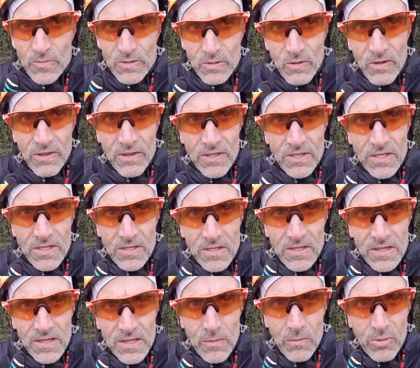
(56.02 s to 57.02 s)
with
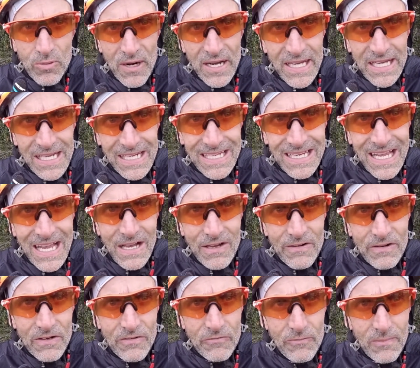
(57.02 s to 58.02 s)
the breaking
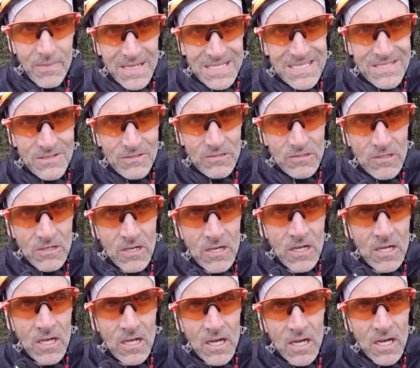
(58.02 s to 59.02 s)
down of muscle
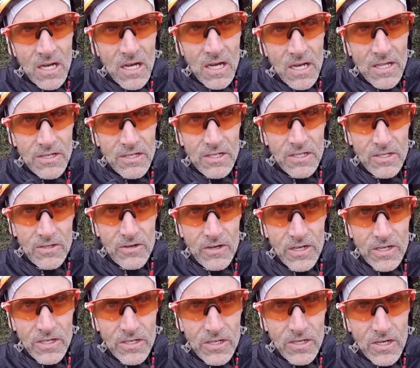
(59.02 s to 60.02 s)

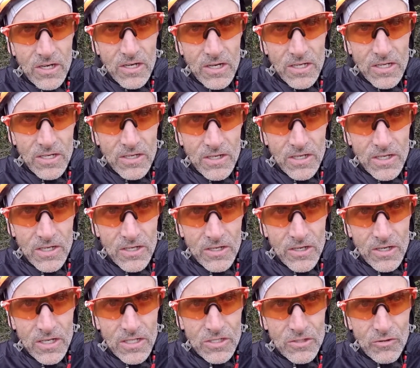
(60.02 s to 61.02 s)
during your
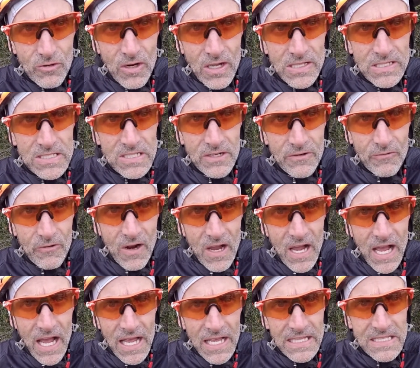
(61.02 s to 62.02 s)
endurance runs and
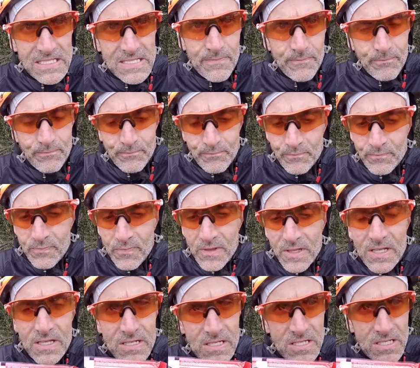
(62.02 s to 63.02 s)
rides.
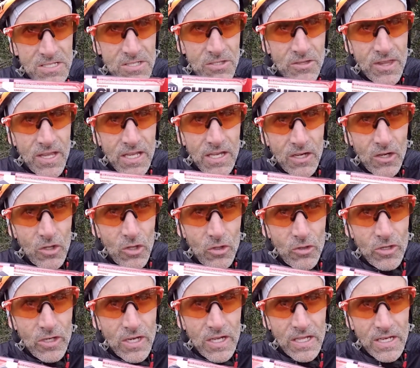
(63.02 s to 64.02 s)
So they
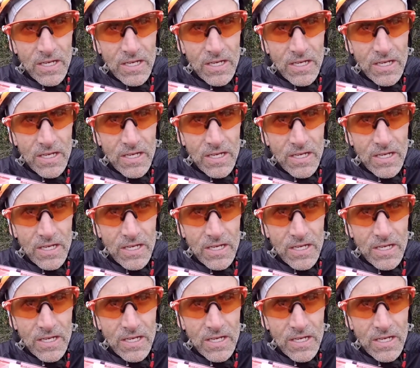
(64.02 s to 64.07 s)
included